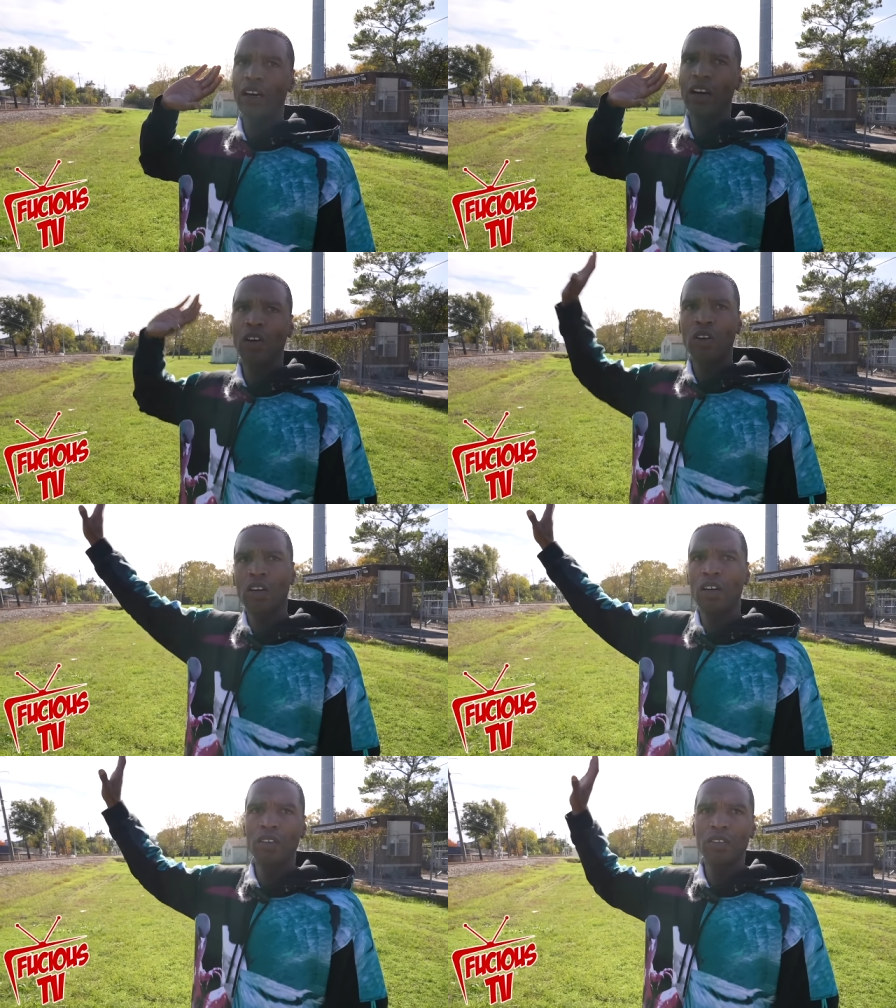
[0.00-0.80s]
a corner
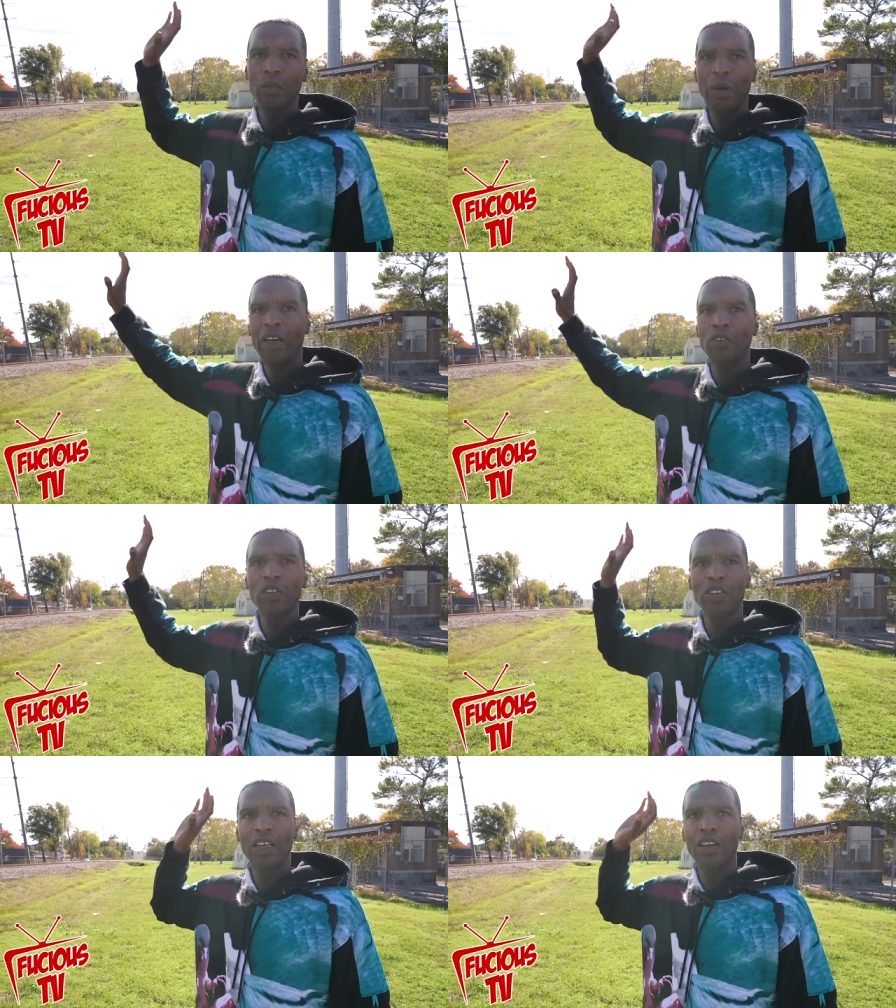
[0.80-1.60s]
of Baton
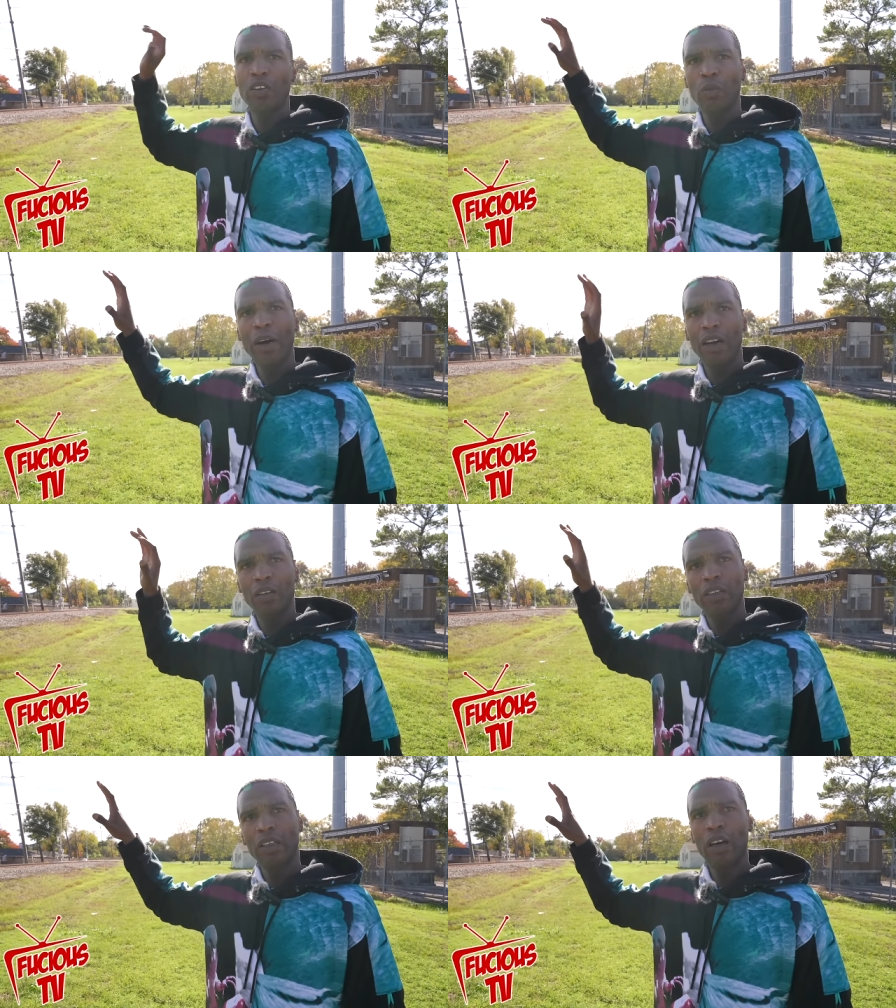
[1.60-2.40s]
Rouge that don't nobody
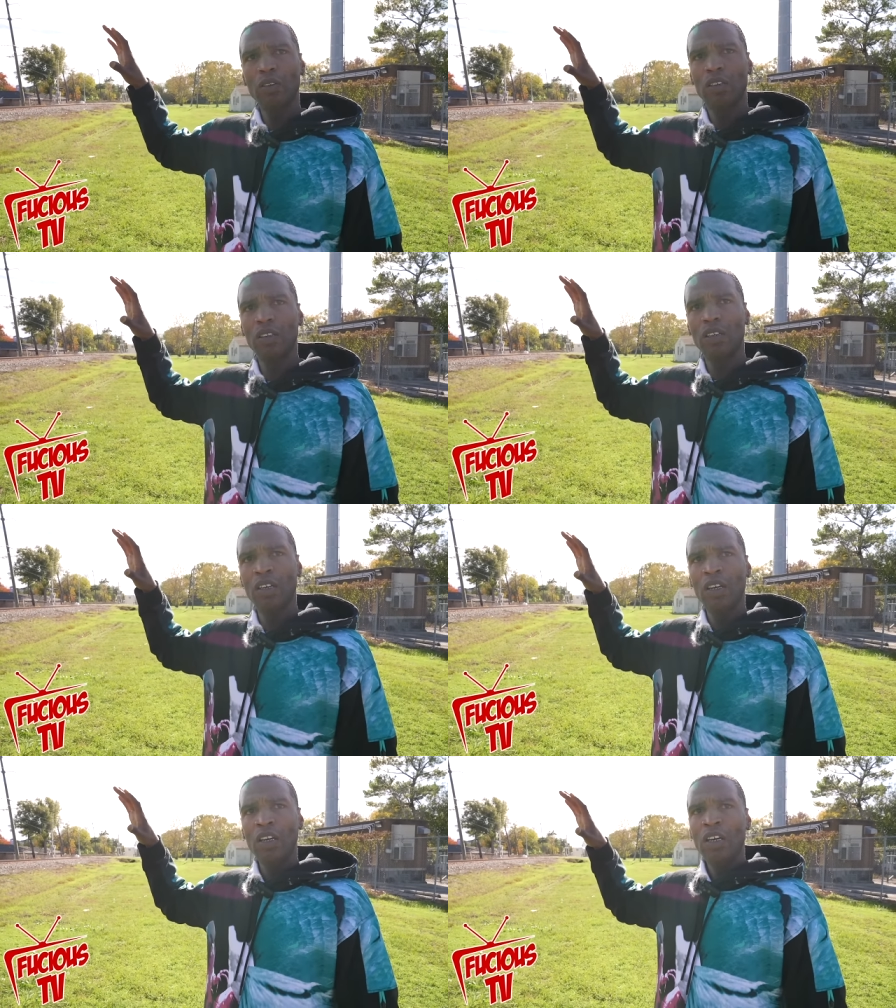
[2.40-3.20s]
really go to.
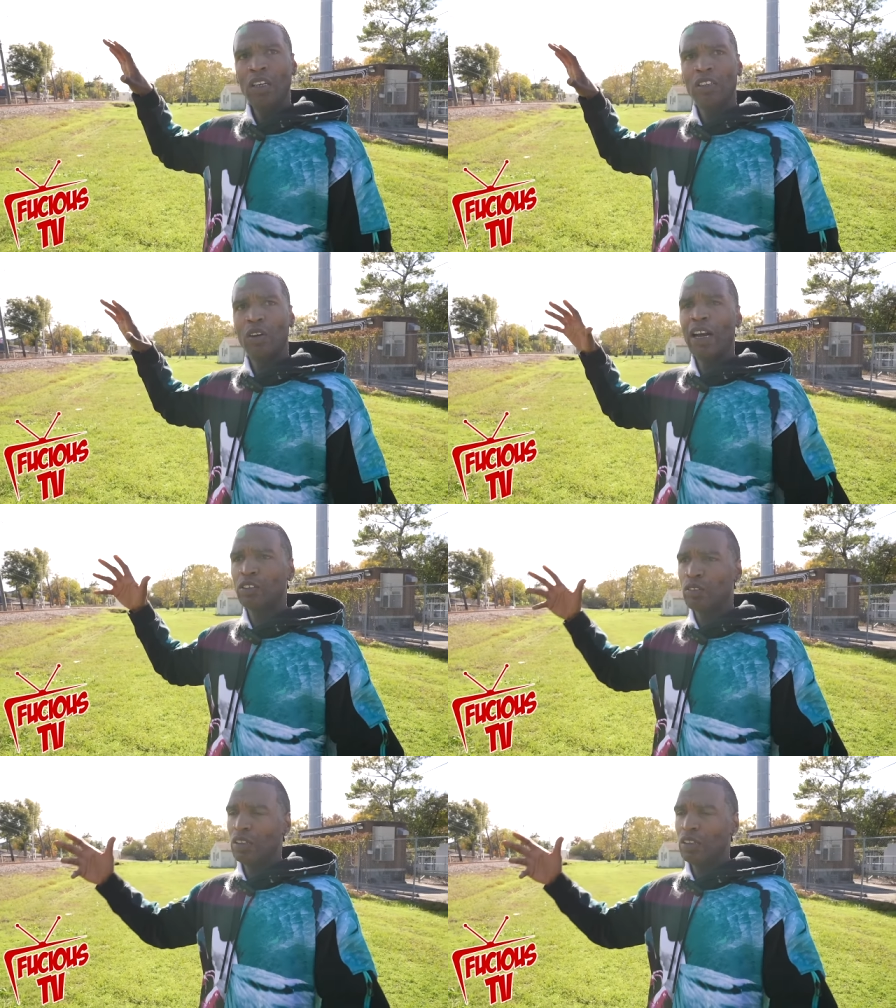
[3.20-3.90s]
So that's